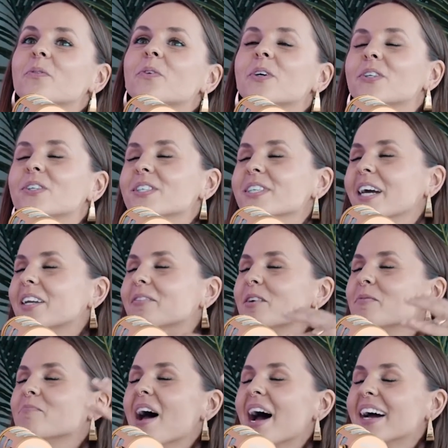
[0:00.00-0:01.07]
we'll just kind of
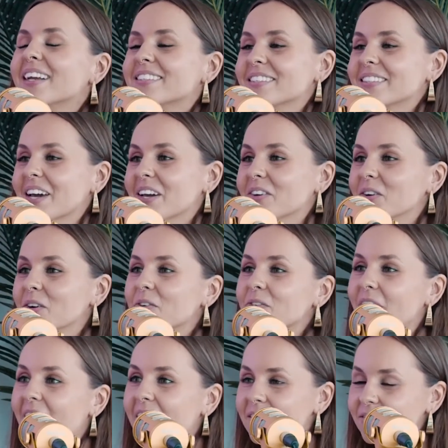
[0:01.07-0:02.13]
imagine that you're
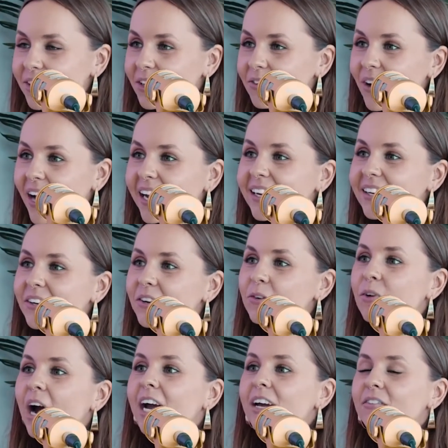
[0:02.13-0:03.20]
arriving, right? You're
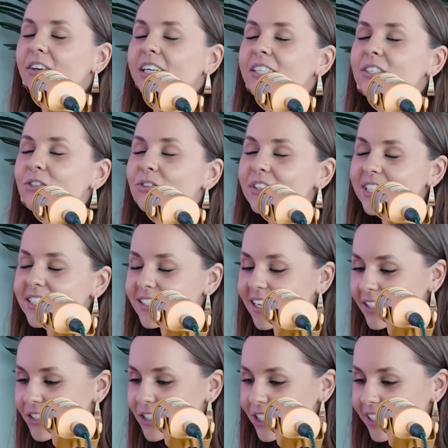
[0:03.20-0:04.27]
arriving into this
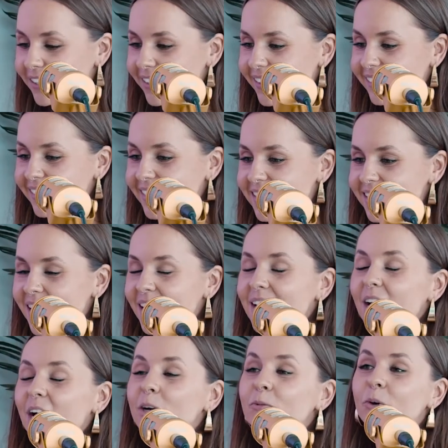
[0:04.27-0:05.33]
session, and
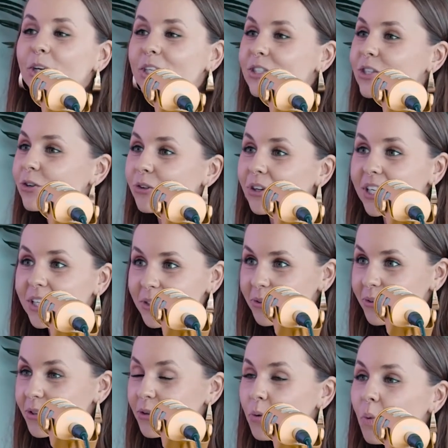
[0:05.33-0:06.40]
I'm going to greet you
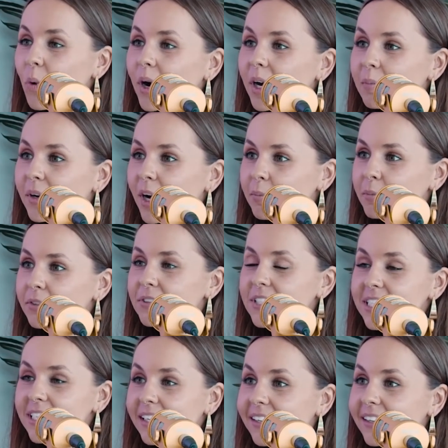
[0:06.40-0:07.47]
with a warm cup of
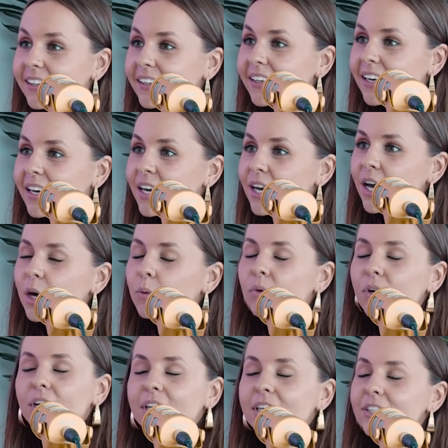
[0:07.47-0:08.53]
tea, and
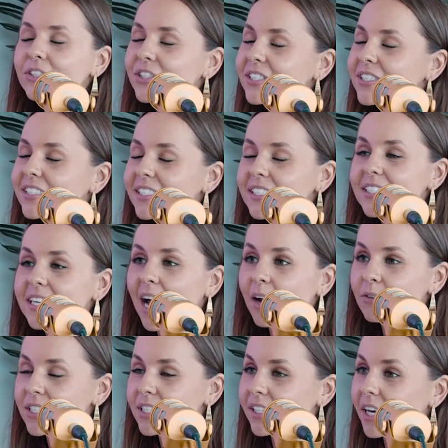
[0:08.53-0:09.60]
we're going to just sit
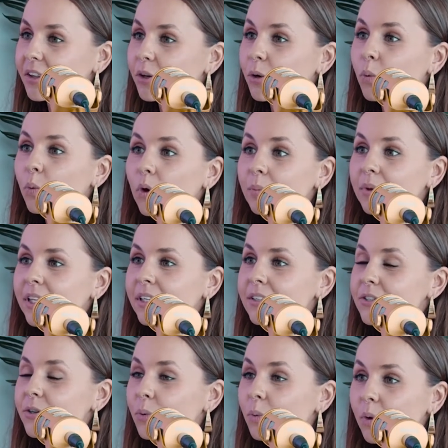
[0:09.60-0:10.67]
down together, woman
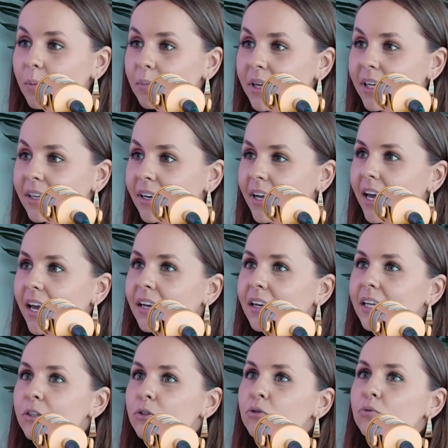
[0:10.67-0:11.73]
to woman,
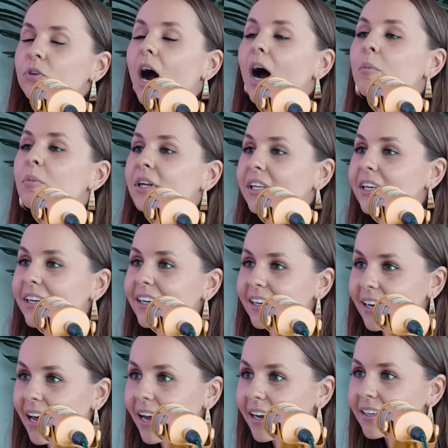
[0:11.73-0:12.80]
and drop in and
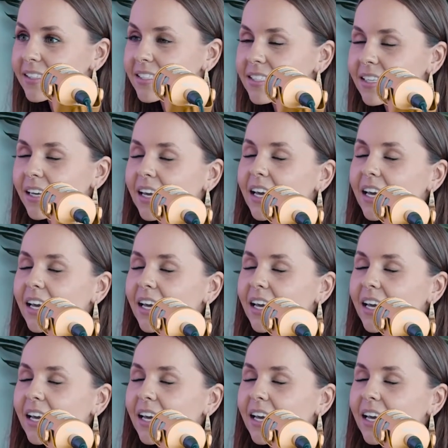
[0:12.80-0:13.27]
connect.